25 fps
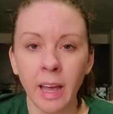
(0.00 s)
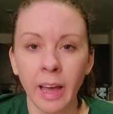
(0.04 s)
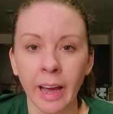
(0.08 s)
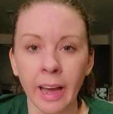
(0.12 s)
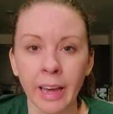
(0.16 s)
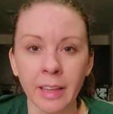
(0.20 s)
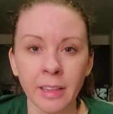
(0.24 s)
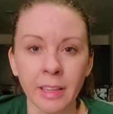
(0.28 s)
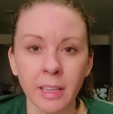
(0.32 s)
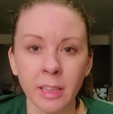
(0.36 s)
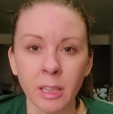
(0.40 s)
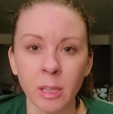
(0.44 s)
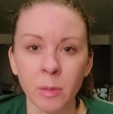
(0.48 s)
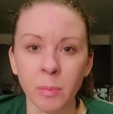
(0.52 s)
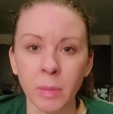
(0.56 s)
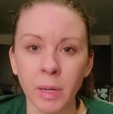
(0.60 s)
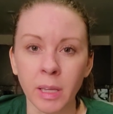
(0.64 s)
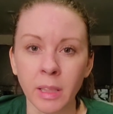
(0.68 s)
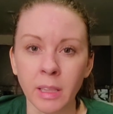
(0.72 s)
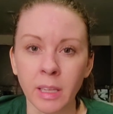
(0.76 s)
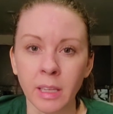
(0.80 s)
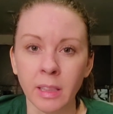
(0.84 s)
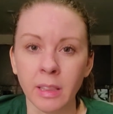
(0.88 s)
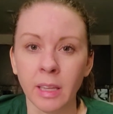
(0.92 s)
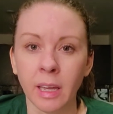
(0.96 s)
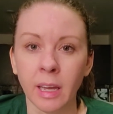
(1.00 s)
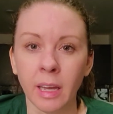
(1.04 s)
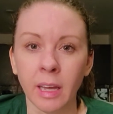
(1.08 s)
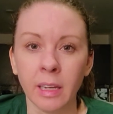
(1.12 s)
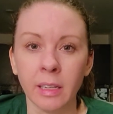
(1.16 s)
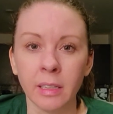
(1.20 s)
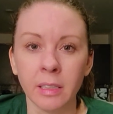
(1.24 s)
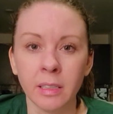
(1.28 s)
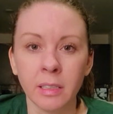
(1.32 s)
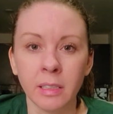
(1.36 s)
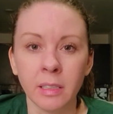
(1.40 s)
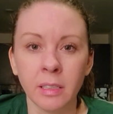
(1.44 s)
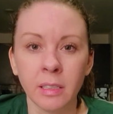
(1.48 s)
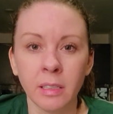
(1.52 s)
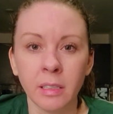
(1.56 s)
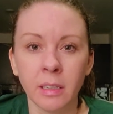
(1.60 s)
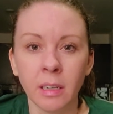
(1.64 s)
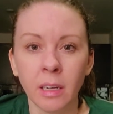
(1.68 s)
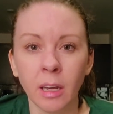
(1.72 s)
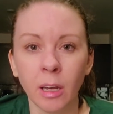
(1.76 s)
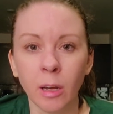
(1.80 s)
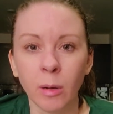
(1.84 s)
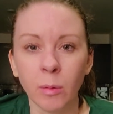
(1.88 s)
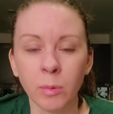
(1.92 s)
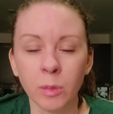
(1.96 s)
I think the main thing that
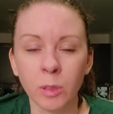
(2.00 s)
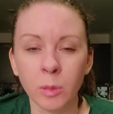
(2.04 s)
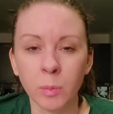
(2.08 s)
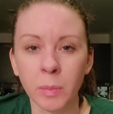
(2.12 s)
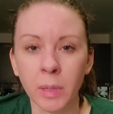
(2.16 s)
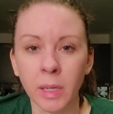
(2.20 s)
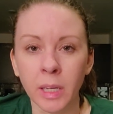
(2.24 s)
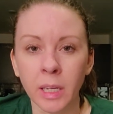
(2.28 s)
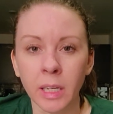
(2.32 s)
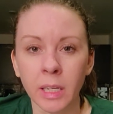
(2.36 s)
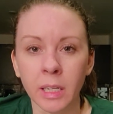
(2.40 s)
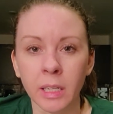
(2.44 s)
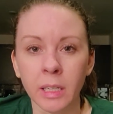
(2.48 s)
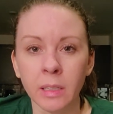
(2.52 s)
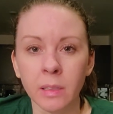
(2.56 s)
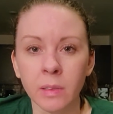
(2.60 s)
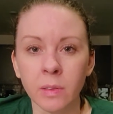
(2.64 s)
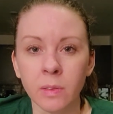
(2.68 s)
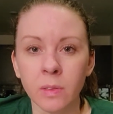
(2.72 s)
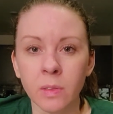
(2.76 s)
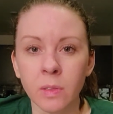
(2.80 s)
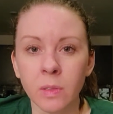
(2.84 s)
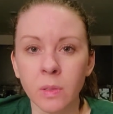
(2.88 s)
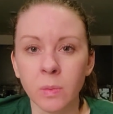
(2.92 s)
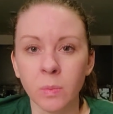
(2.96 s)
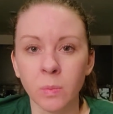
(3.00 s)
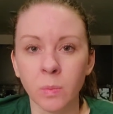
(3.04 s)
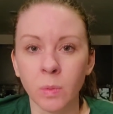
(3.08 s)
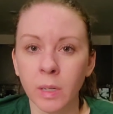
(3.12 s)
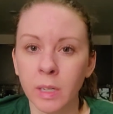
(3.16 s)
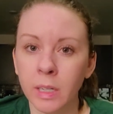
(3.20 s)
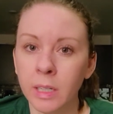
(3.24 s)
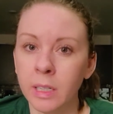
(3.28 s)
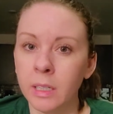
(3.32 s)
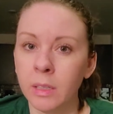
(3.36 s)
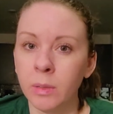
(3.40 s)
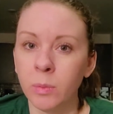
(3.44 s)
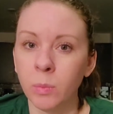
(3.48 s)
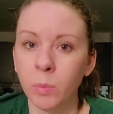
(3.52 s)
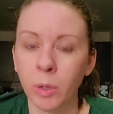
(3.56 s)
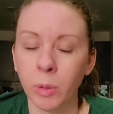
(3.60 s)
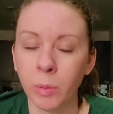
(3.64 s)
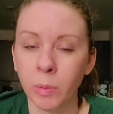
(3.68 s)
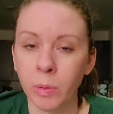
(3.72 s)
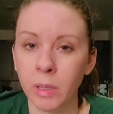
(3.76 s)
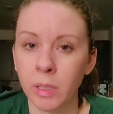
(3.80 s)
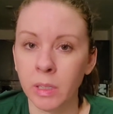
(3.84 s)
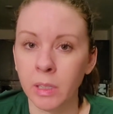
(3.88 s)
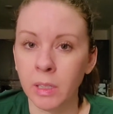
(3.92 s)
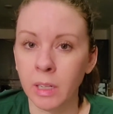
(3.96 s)
helped me is, one,
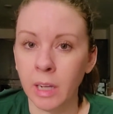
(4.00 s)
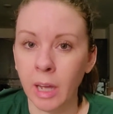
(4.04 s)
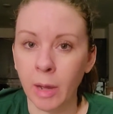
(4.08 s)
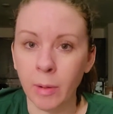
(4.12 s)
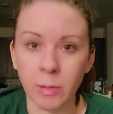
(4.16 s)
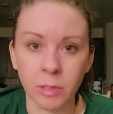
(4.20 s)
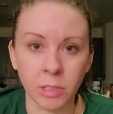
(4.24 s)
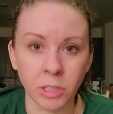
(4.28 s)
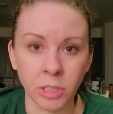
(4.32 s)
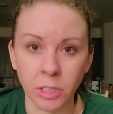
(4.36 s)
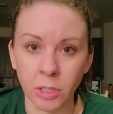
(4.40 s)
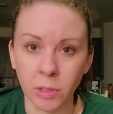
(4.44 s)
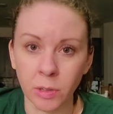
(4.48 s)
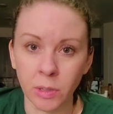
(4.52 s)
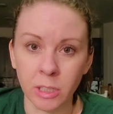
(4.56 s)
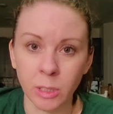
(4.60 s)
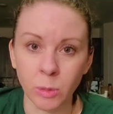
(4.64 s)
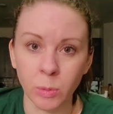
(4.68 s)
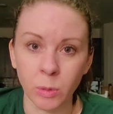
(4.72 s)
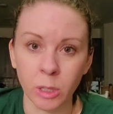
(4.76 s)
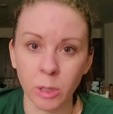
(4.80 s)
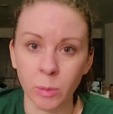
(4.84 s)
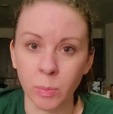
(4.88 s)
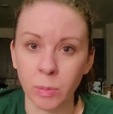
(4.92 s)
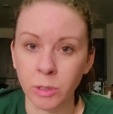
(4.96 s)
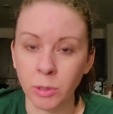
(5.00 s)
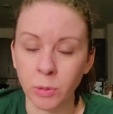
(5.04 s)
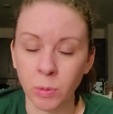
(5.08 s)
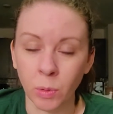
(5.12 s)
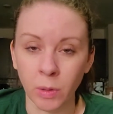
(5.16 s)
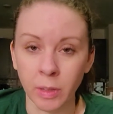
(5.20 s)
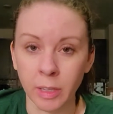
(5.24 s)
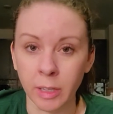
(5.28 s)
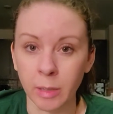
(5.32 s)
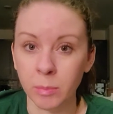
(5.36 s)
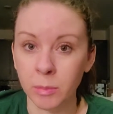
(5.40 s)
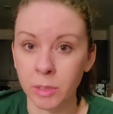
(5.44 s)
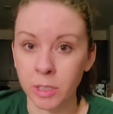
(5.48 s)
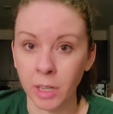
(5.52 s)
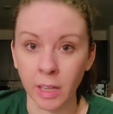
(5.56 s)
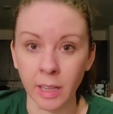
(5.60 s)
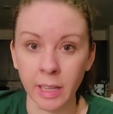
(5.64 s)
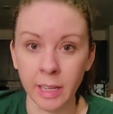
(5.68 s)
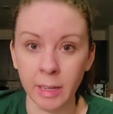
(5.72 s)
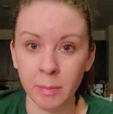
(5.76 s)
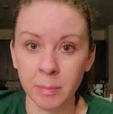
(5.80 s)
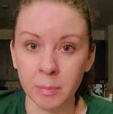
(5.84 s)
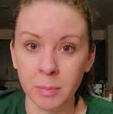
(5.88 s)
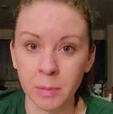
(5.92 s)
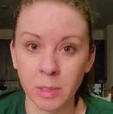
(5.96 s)
I was generous with the petroleum
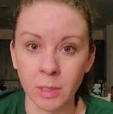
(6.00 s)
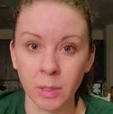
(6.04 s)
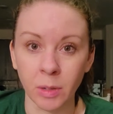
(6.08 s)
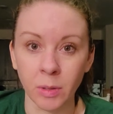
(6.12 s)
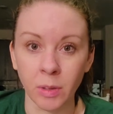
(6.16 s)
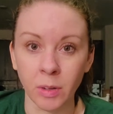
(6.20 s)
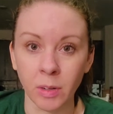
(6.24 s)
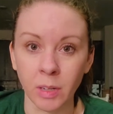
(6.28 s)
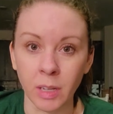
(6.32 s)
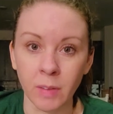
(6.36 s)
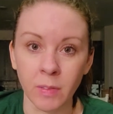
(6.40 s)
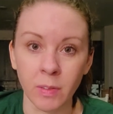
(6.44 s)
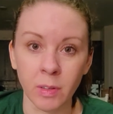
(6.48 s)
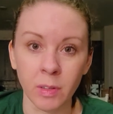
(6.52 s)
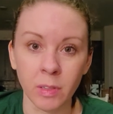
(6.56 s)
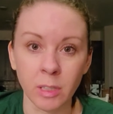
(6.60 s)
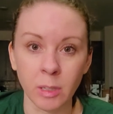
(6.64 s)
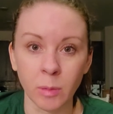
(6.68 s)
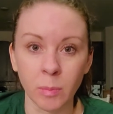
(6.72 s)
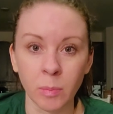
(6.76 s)
jelly, so they'll give you